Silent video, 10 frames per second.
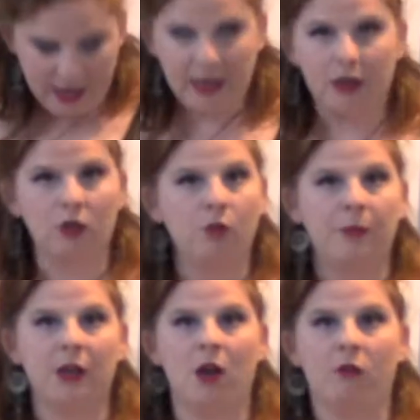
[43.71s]
can loop
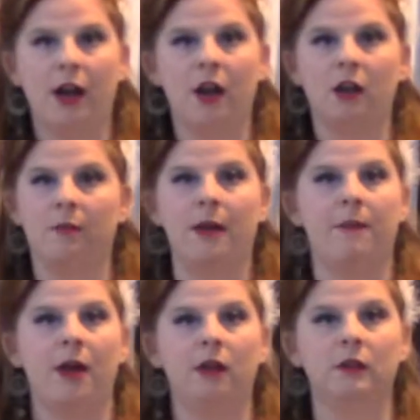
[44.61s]
it right onto my
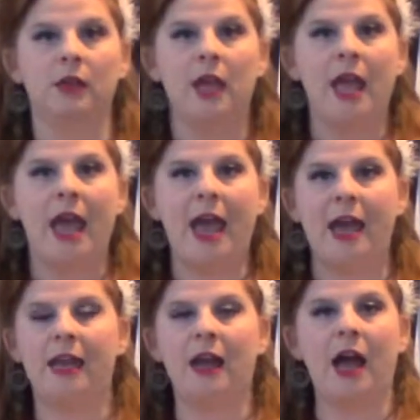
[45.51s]
belt,
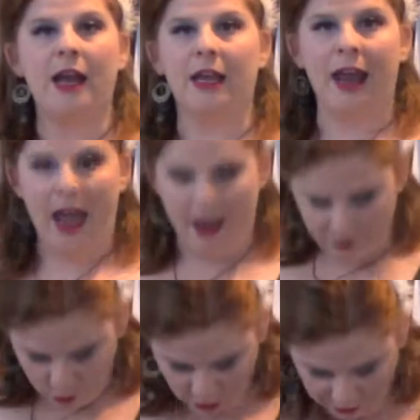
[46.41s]
and I can have
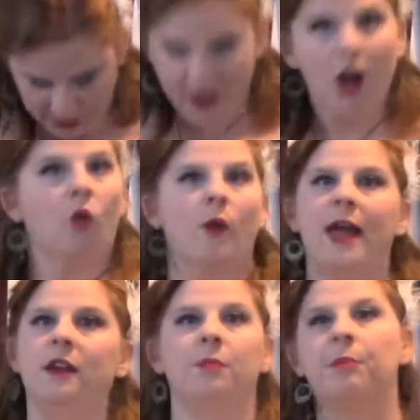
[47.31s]
sort of like a
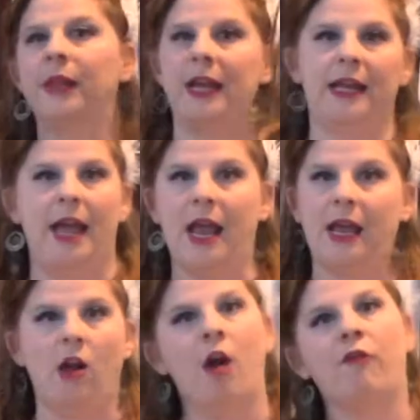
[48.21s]
random plate
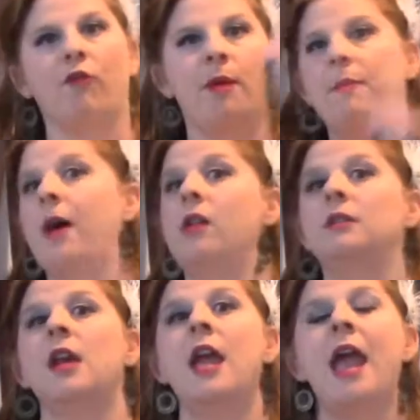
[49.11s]
hanging off of my
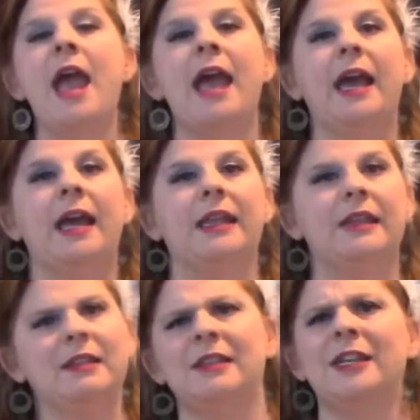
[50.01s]
belt. And
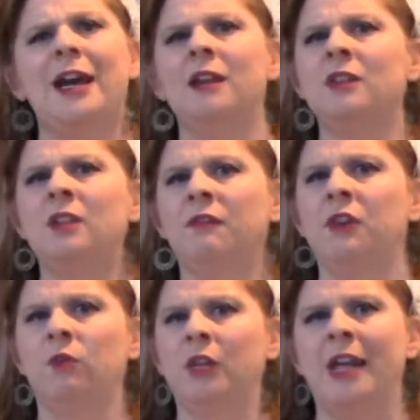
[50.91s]
this is the kind of stuff
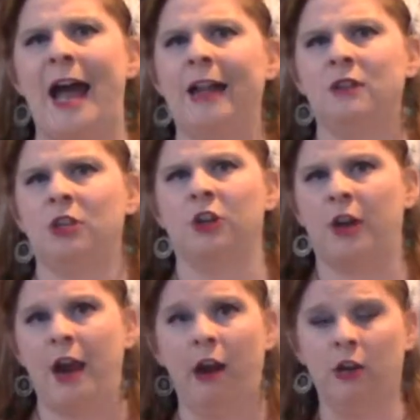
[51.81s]
that really adds to your
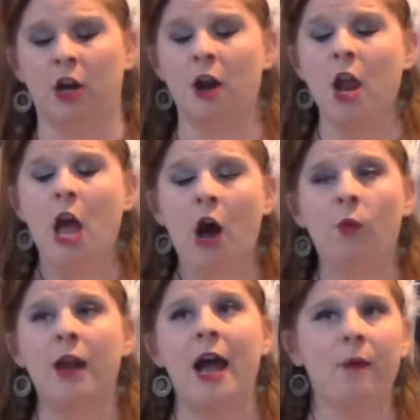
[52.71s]
character.
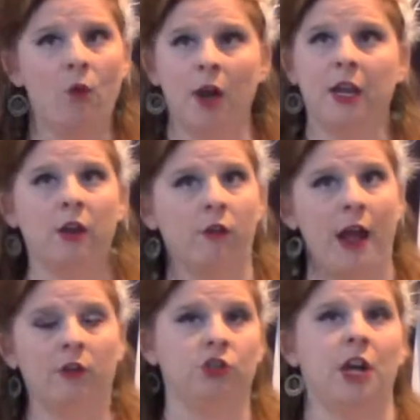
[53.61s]
When I'm walking
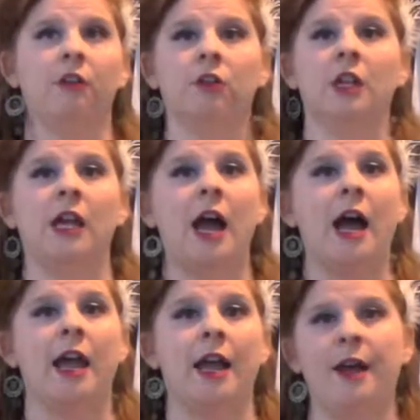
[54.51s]
around, generally
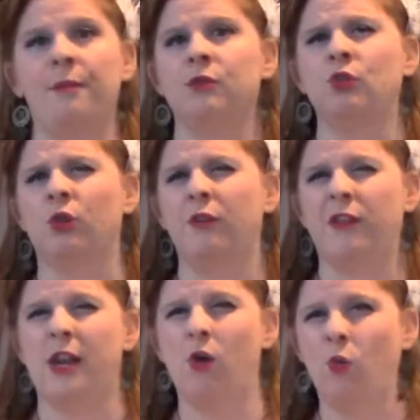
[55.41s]
I am sort of
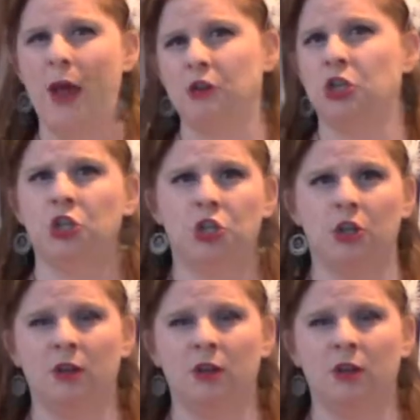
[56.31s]
like a wench